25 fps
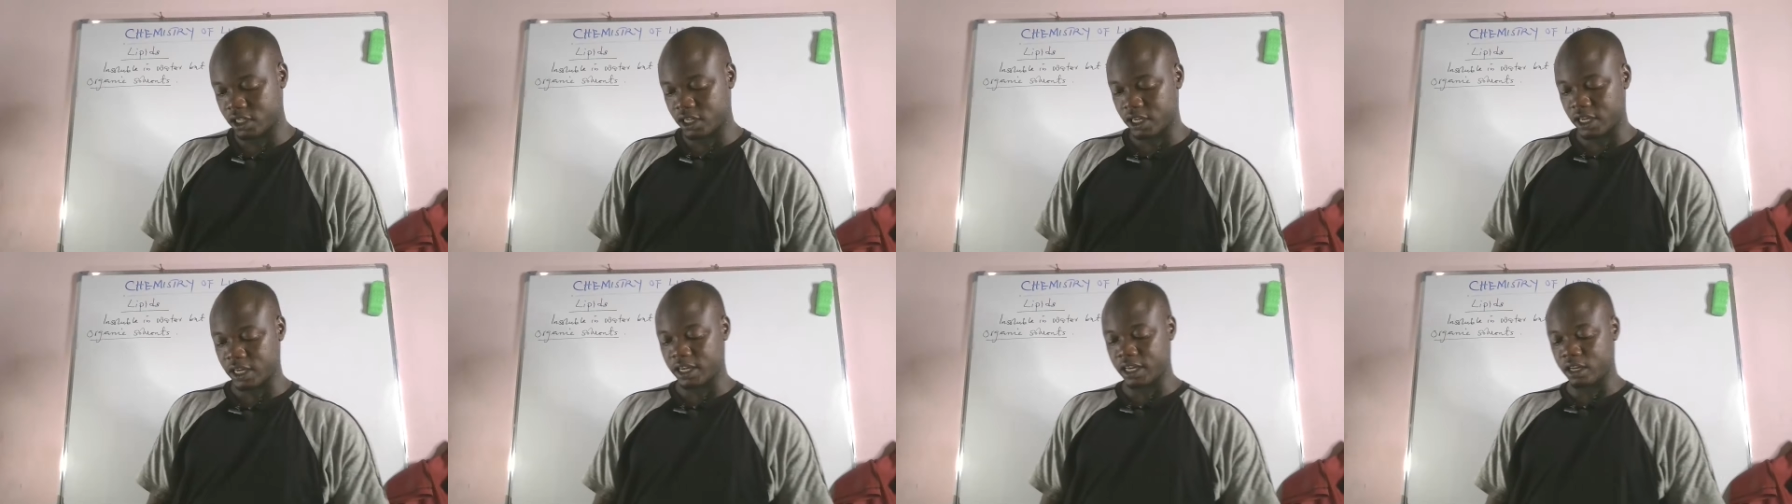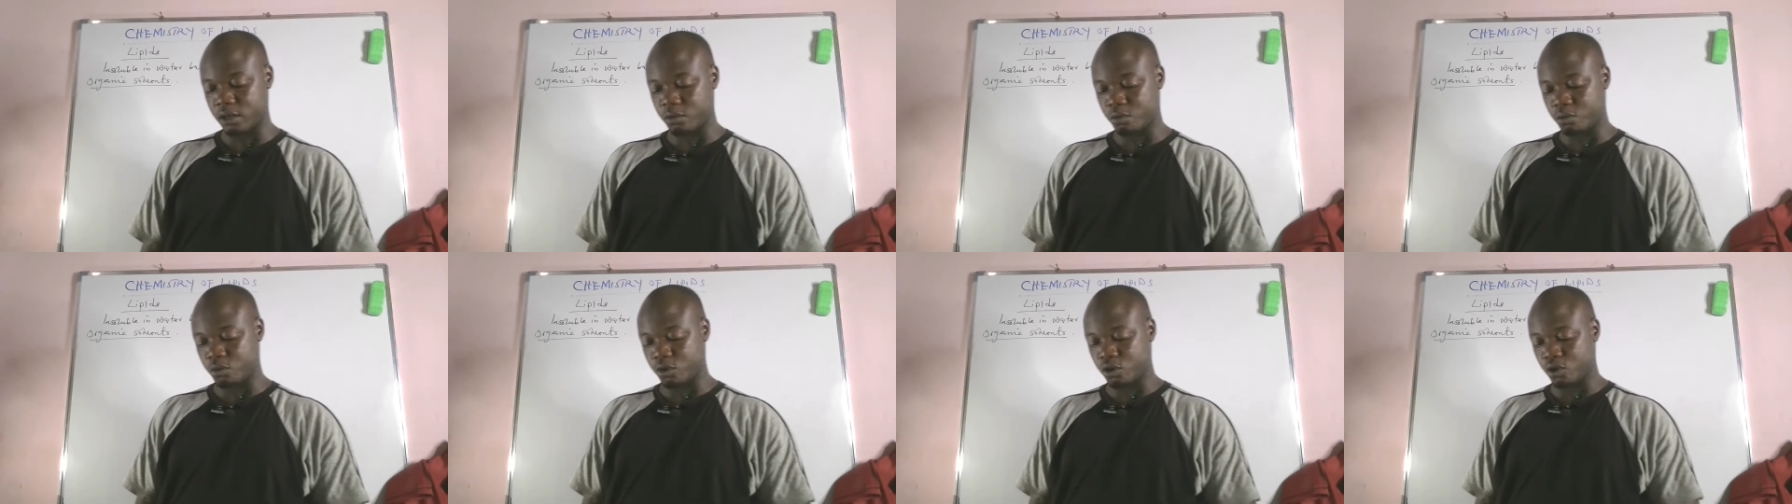that
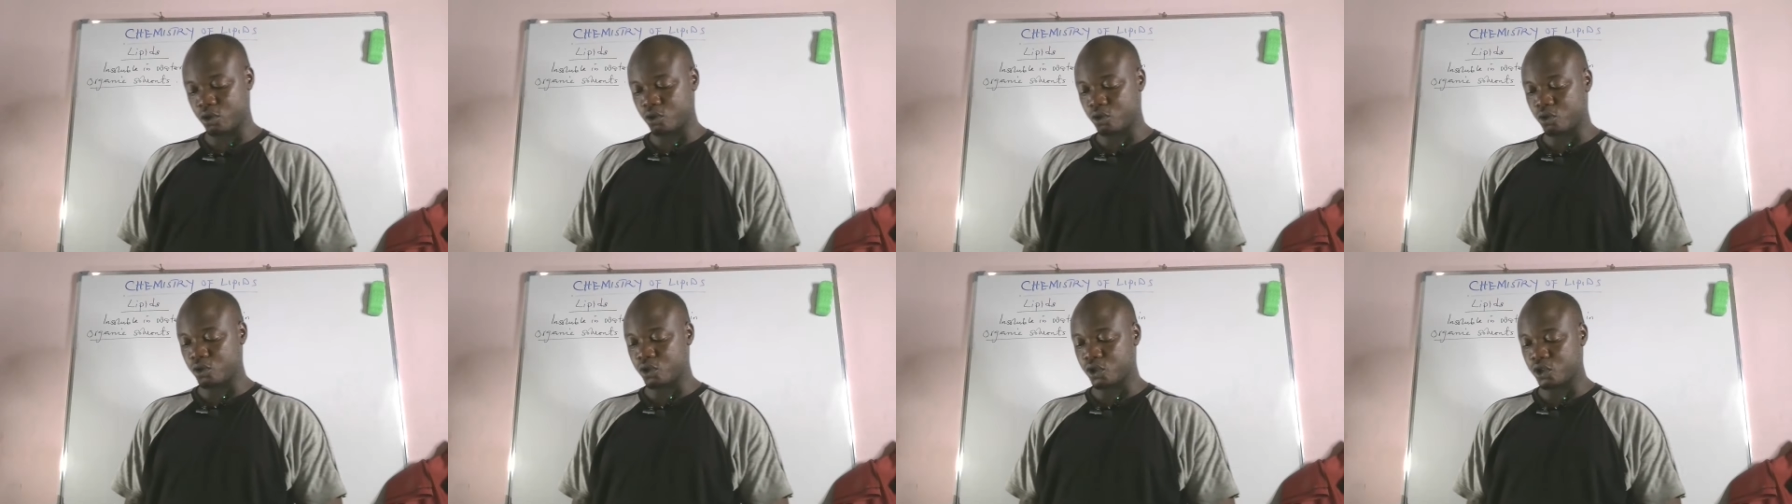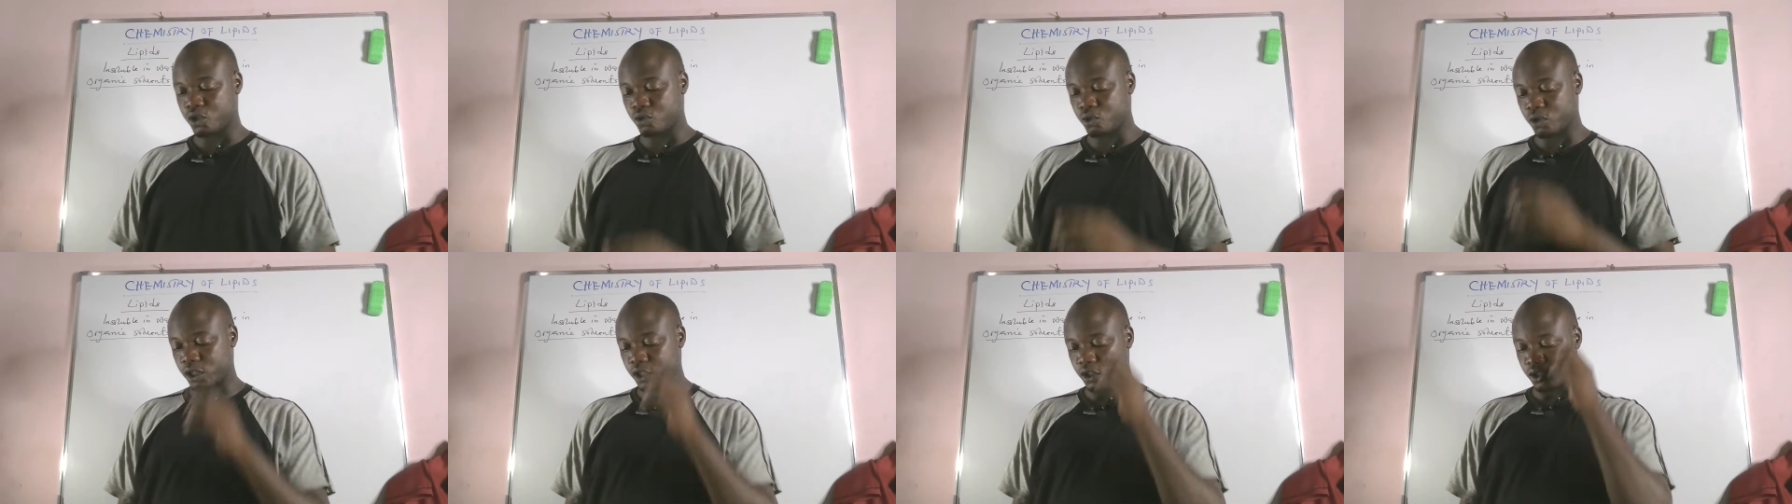can be used
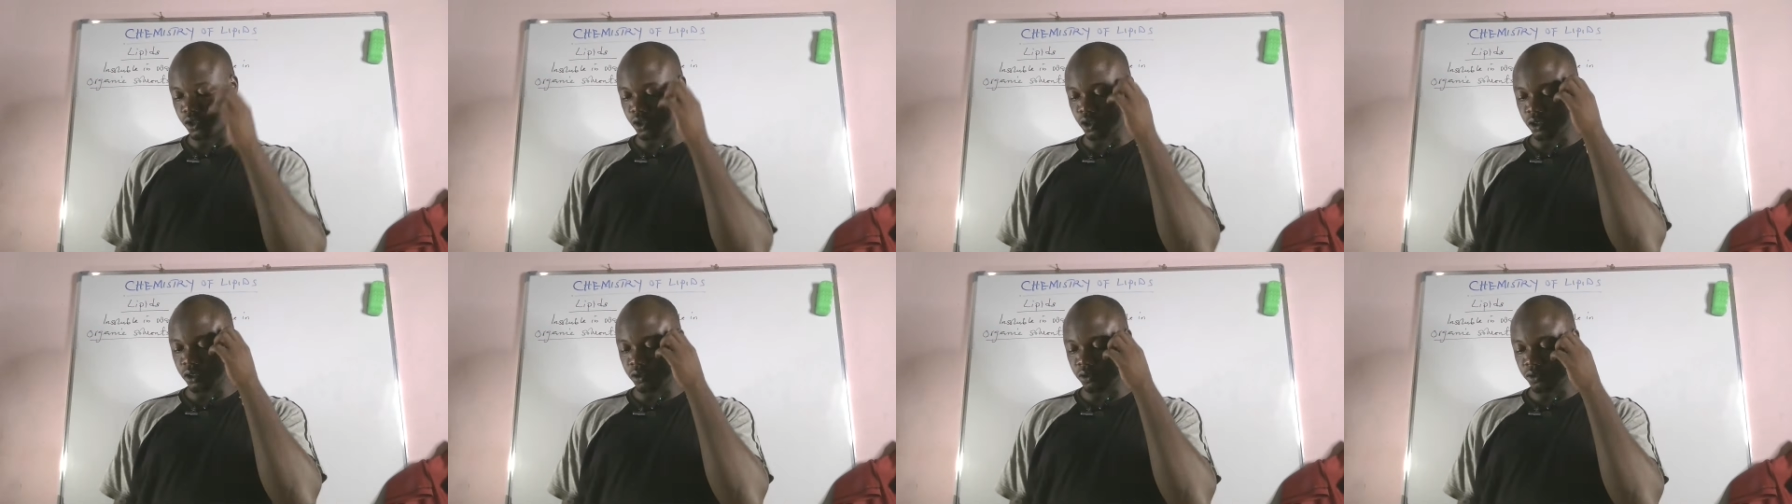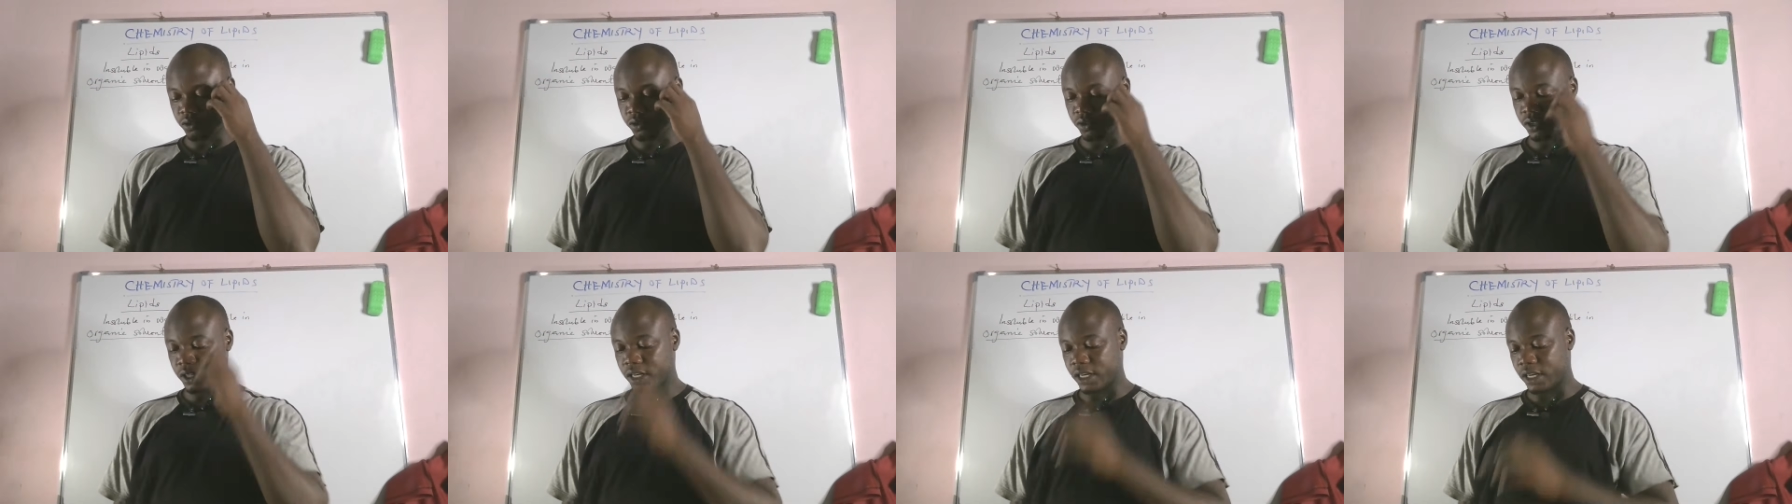to dissolve
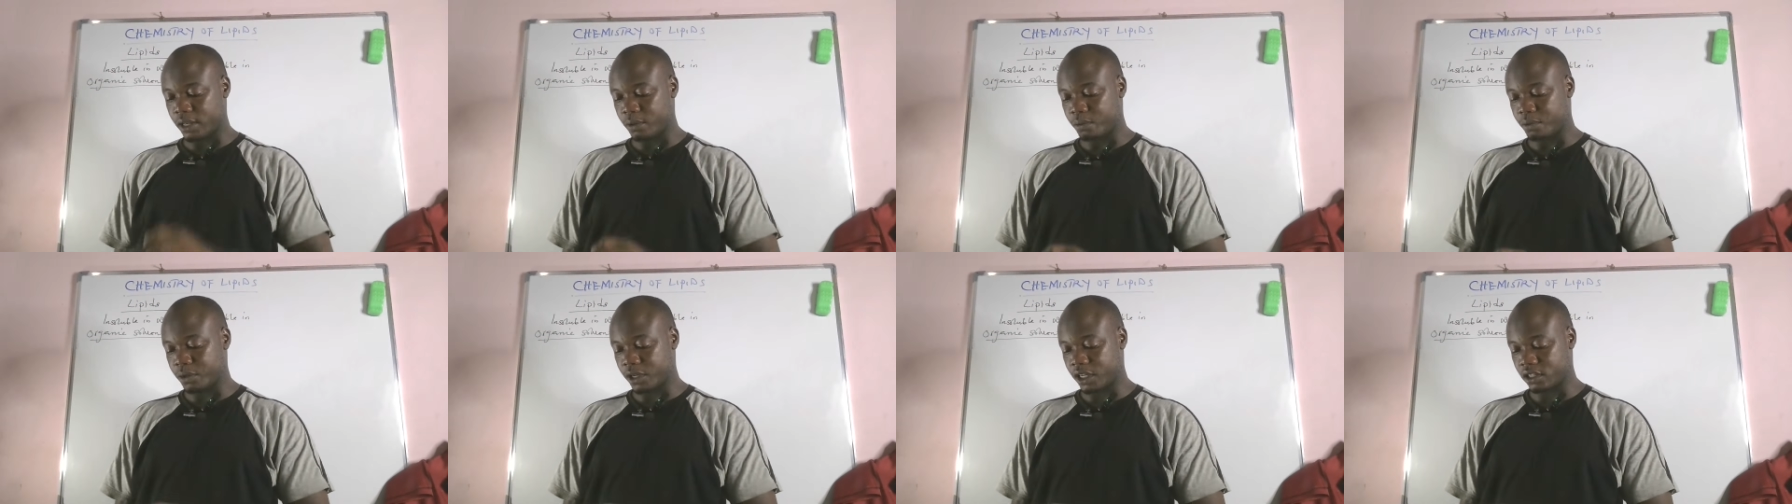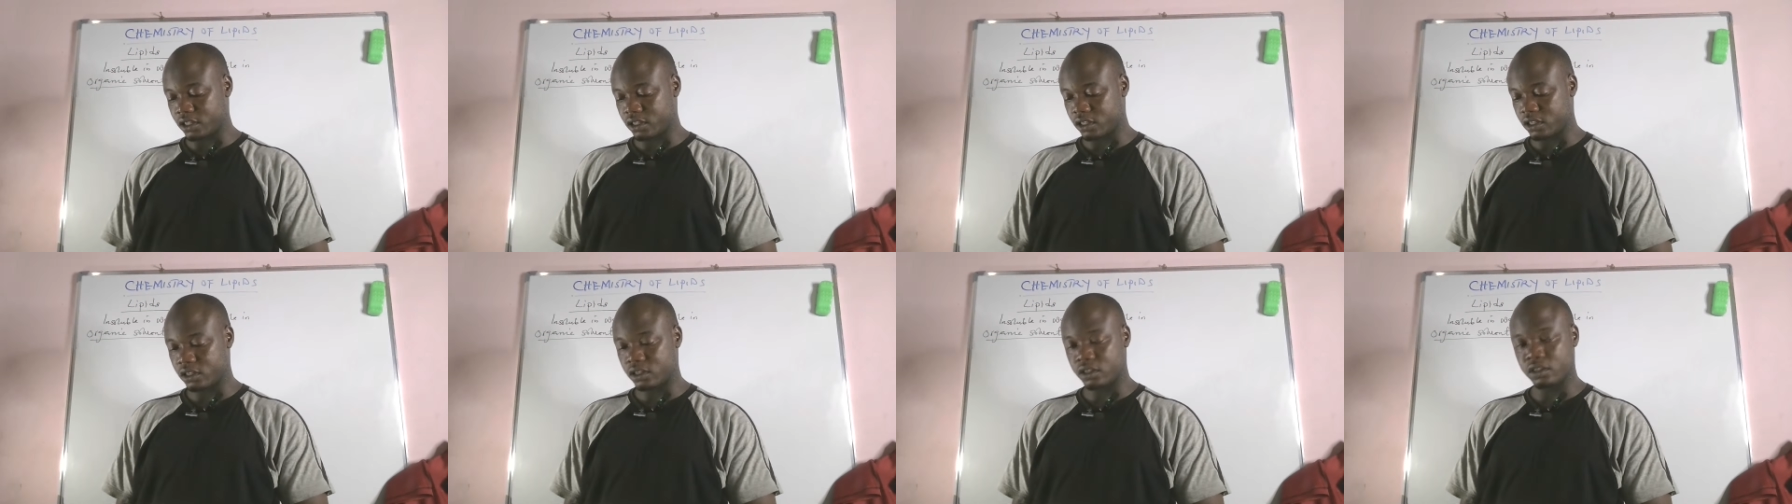
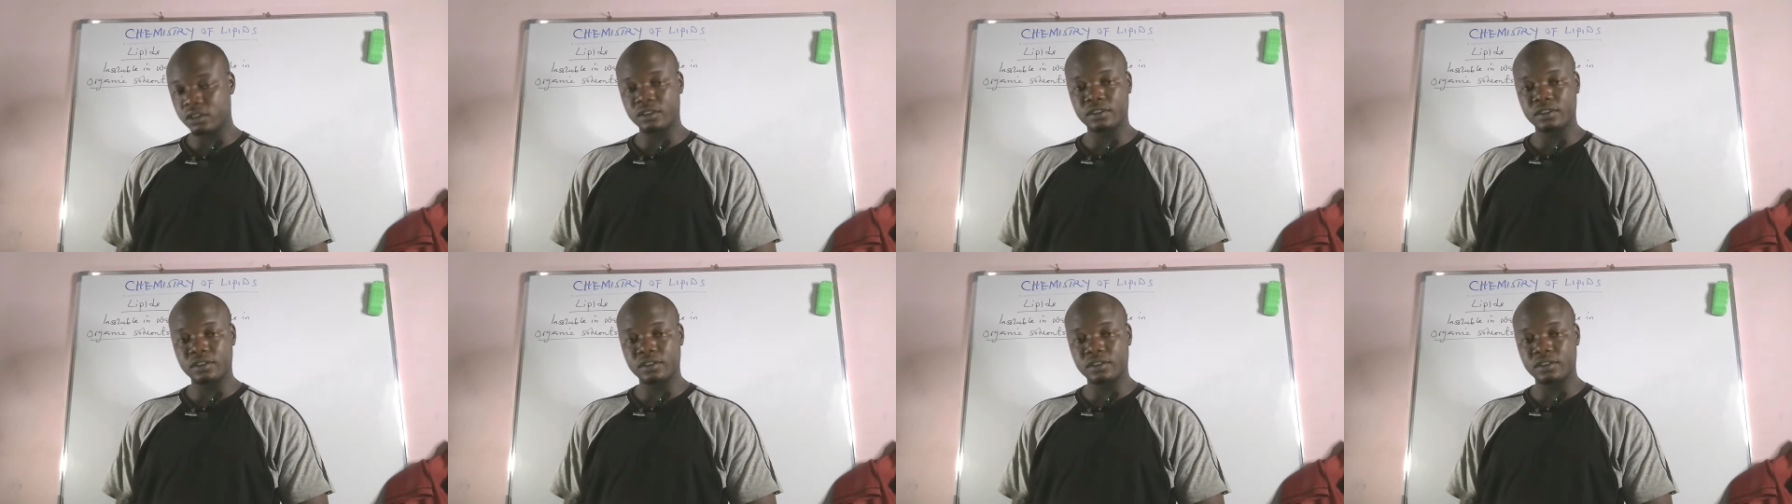lipids.